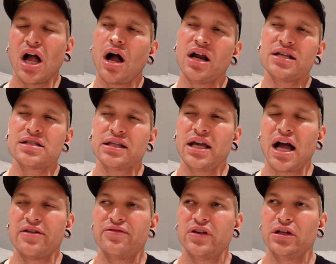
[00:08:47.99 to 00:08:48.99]
honestly
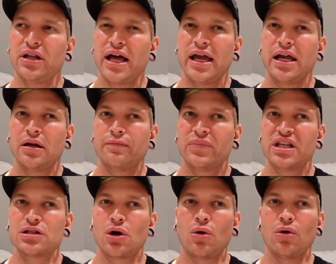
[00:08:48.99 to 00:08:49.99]
i feel like
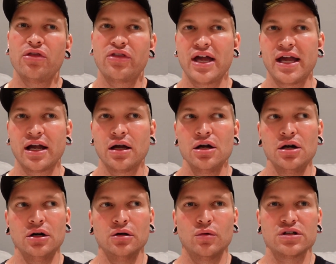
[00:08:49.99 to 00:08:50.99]
this whole thing
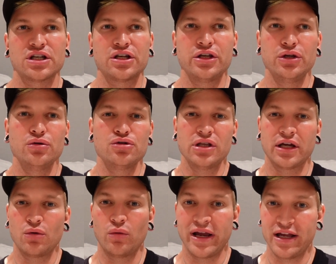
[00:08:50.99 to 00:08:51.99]
was a huge
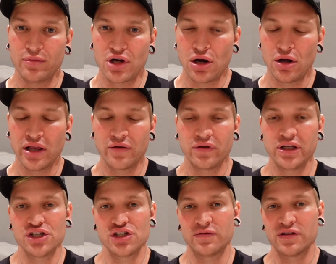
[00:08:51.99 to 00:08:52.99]
like wake up call it really
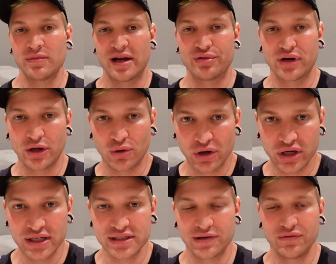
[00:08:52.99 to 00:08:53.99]
shifted my
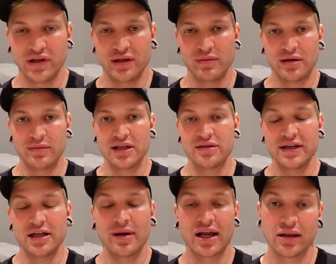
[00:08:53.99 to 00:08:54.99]
priorities it really made me
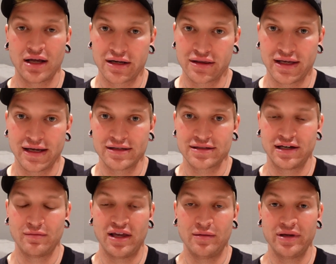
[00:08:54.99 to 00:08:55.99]
think about a lot of things and it
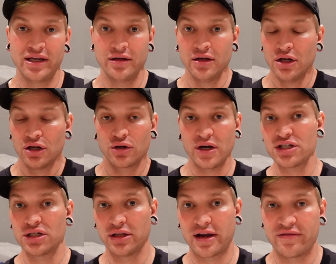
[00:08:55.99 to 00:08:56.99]
made me
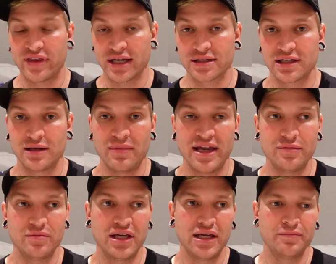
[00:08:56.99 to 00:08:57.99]
question a lot of things and it made
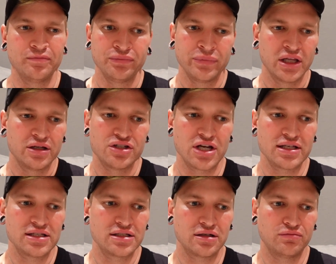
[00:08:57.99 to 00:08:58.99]
me
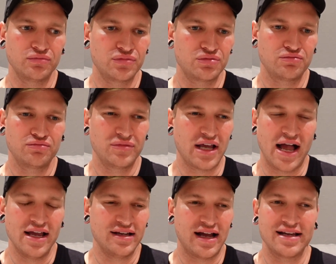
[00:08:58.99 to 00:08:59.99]
just
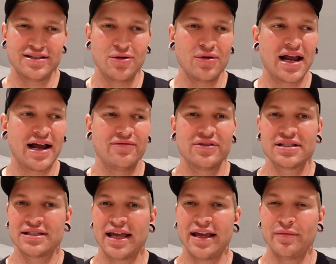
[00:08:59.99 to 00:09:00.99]
i, I don't have the
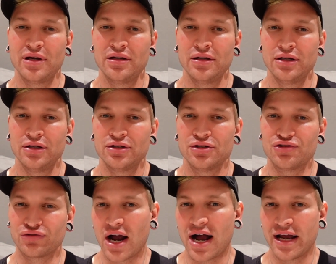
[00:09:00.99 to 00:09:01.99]
same
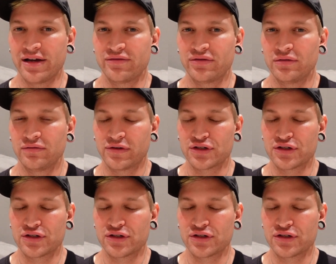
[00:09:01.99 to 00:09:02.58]
drive for